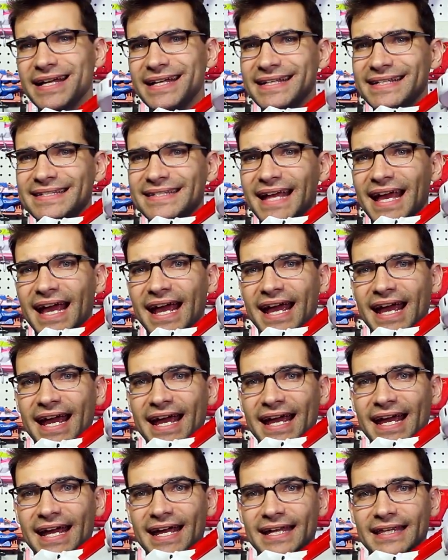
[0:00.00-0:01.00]
is
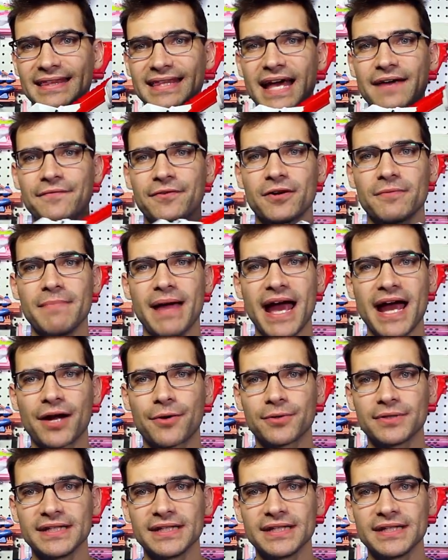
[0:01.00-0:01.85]
a lever mag